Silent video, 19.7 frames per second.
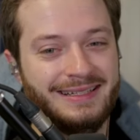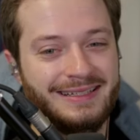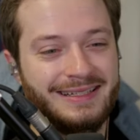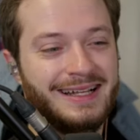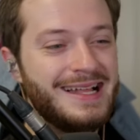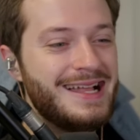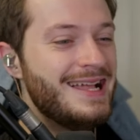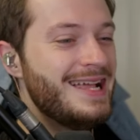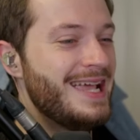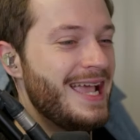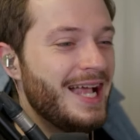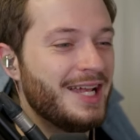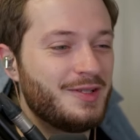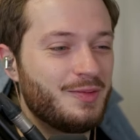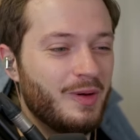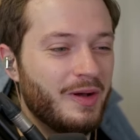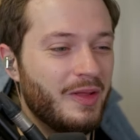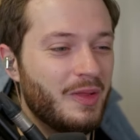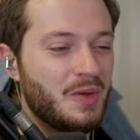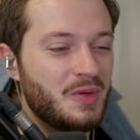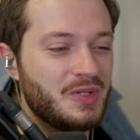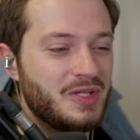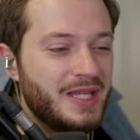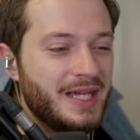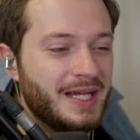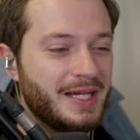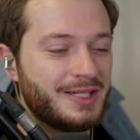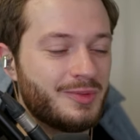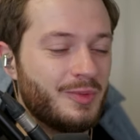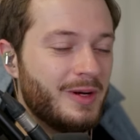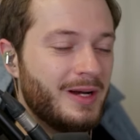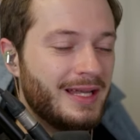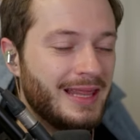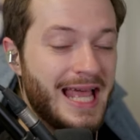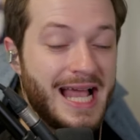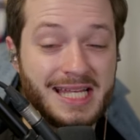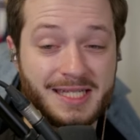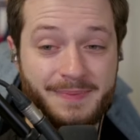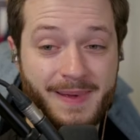It's one of those things where
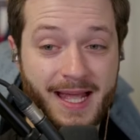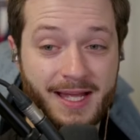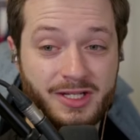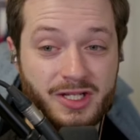last patch